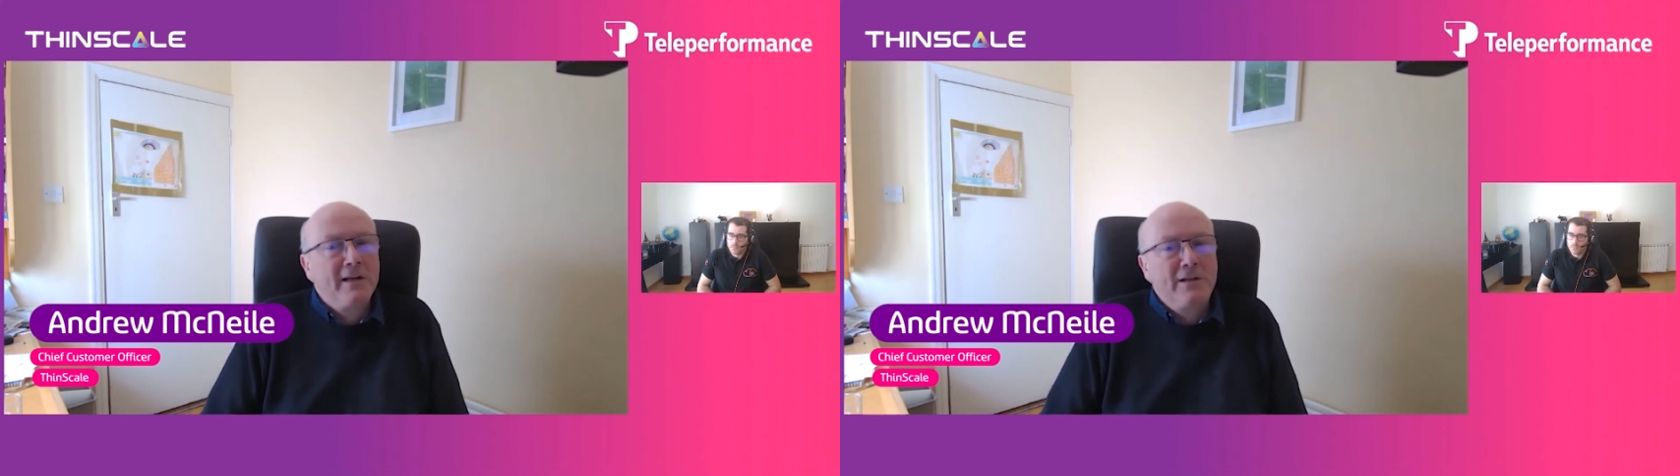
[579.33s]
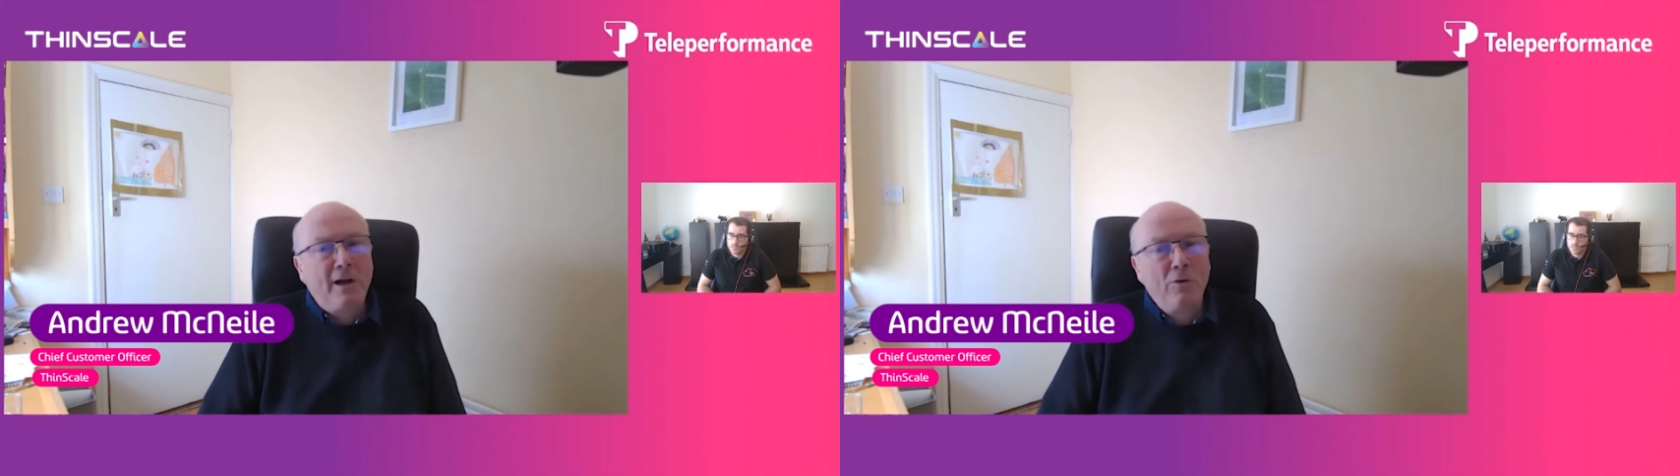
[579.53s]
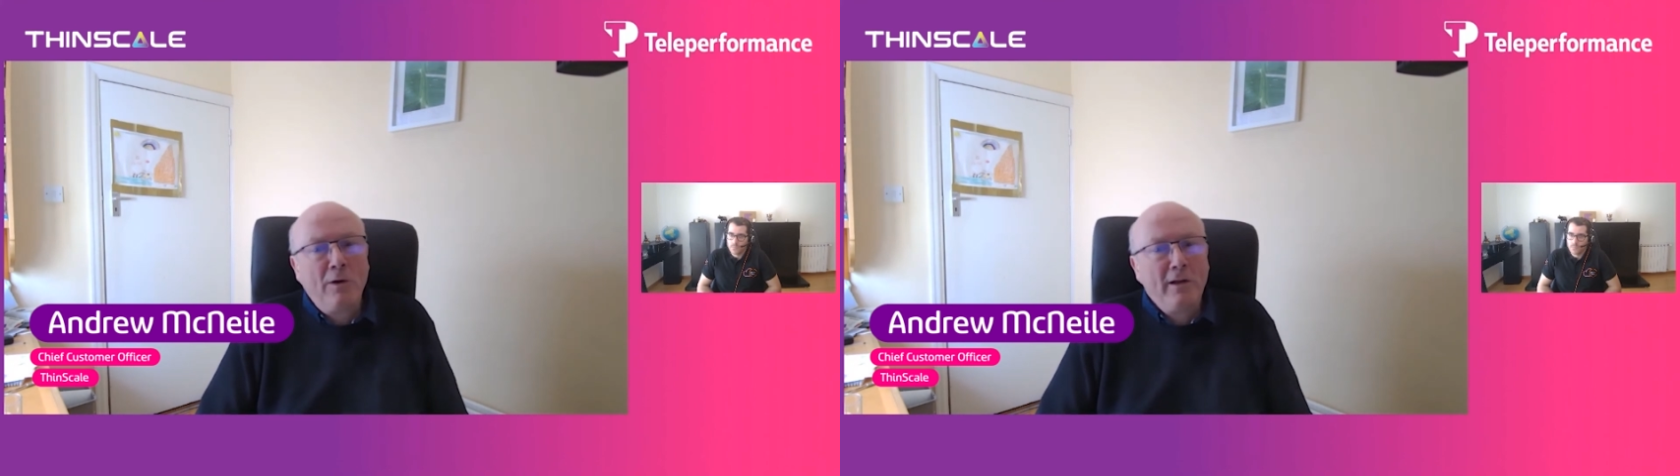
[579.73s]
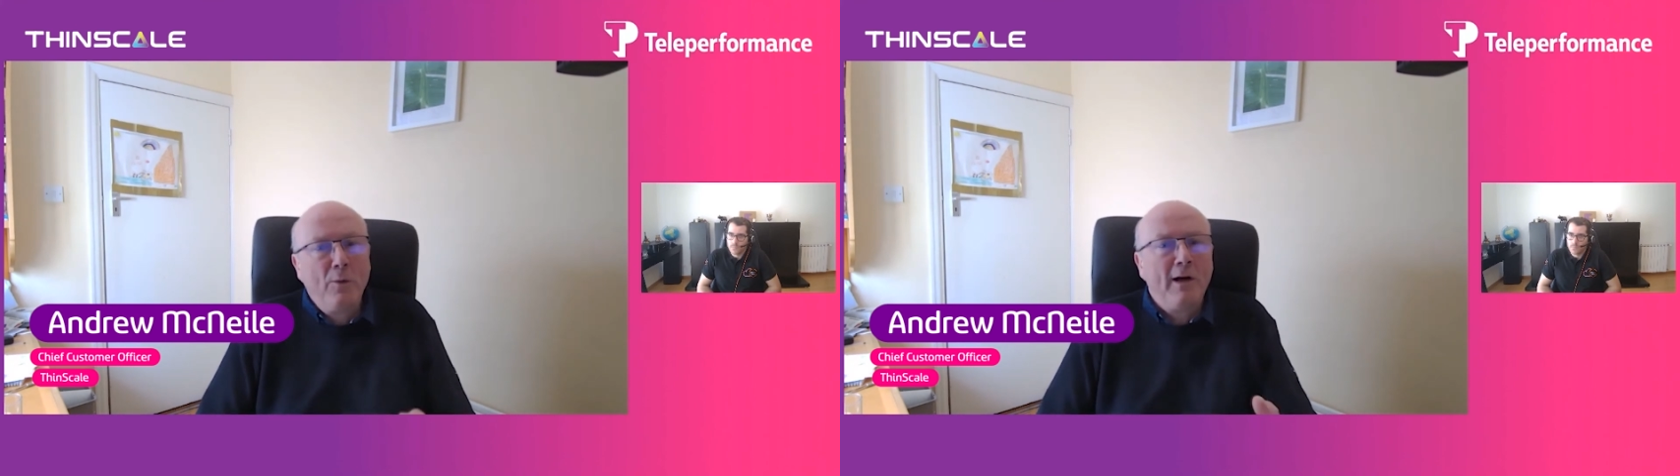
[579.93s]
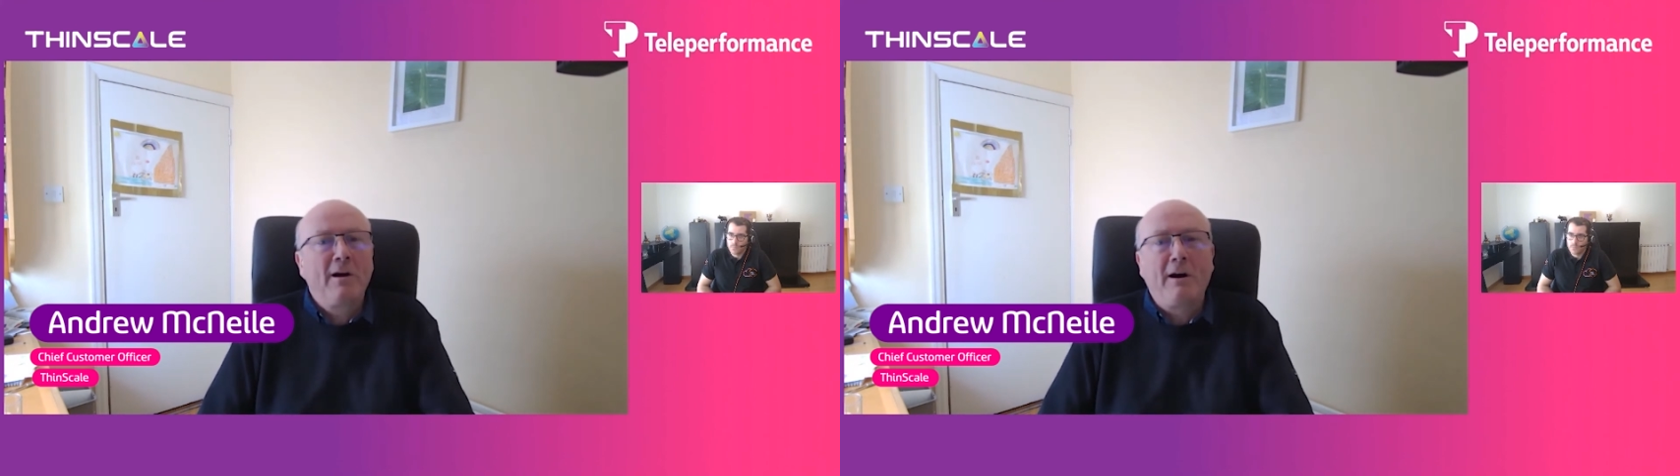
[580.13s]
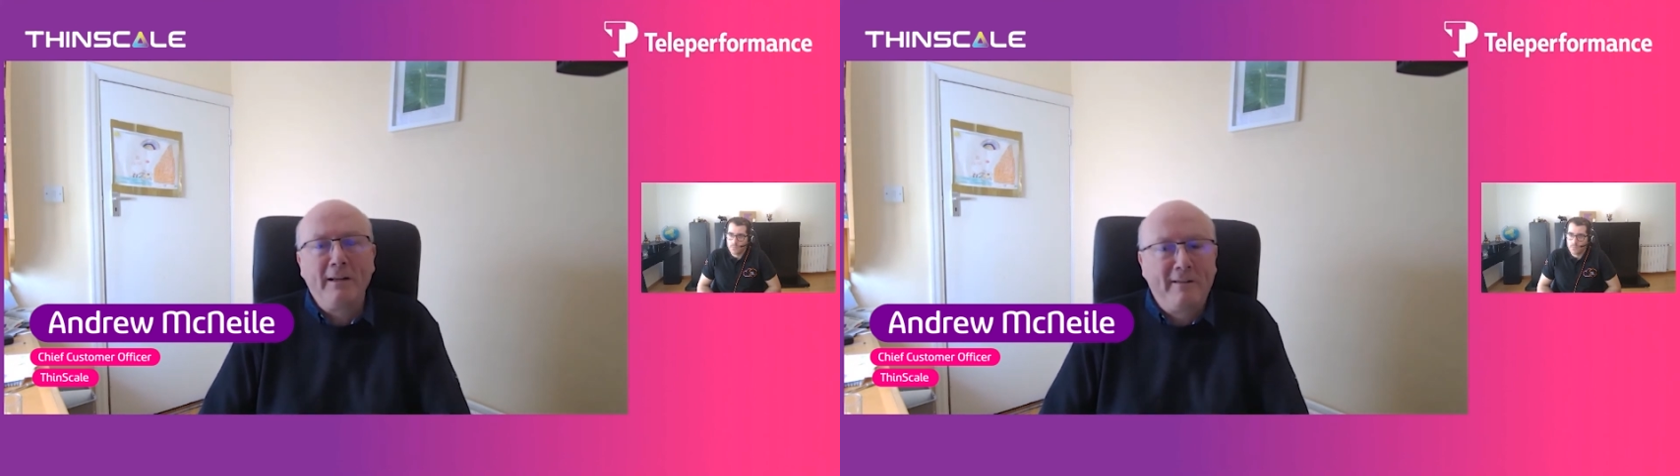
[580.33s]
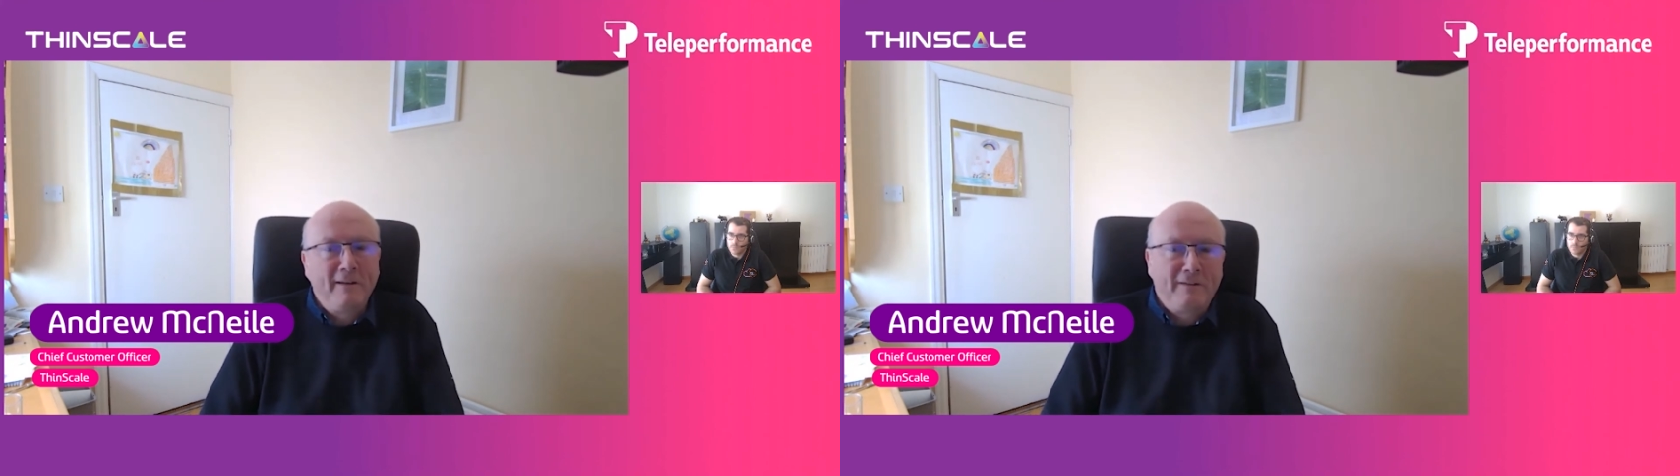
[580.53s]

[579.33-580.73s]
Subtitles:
So you were kind